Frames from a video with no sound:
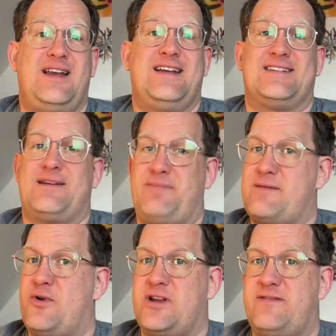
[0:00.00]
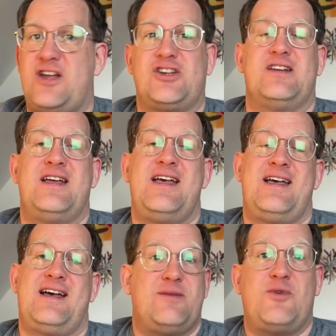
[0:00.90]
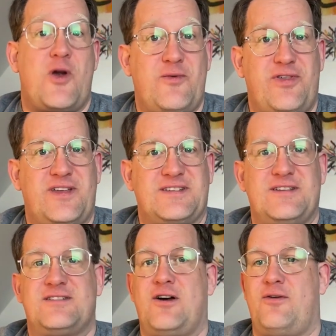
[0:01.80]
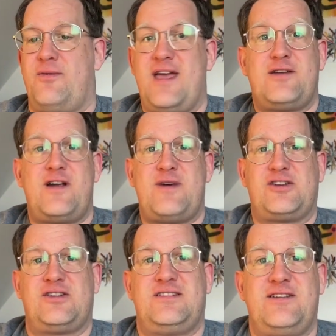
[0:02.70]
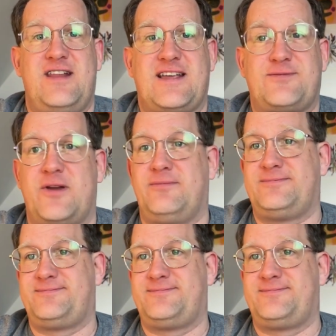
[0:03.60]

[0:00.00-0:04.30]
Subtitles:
really is a big motivation to keep going with this. So thank you very much. See you in the next one.